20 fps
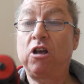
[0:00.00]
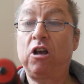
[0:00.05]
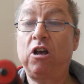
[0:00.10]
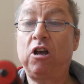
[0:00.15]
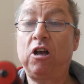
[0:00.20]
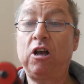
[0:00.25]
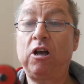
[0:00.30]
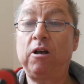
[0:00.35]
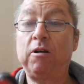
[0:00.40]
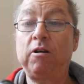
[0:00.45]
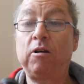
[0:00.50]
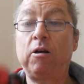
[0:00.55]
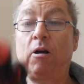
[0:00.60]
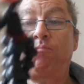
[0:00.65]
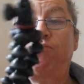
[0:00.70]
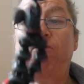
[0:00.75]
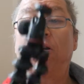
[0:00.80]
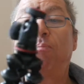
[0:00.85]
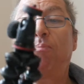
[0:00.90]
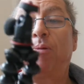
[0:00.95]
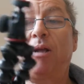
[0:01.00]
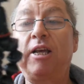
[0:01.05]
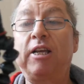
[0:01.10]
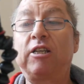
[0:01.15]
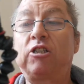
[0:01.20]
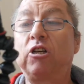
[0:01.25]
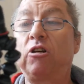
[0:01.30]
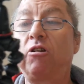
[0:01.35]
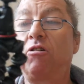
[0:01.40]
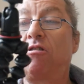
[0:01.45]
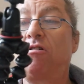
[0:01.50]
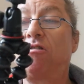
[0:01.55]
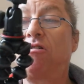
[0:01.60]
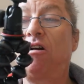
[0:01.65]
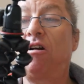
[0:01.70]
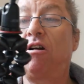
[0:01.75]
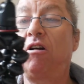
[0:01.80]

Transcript: I'll probably do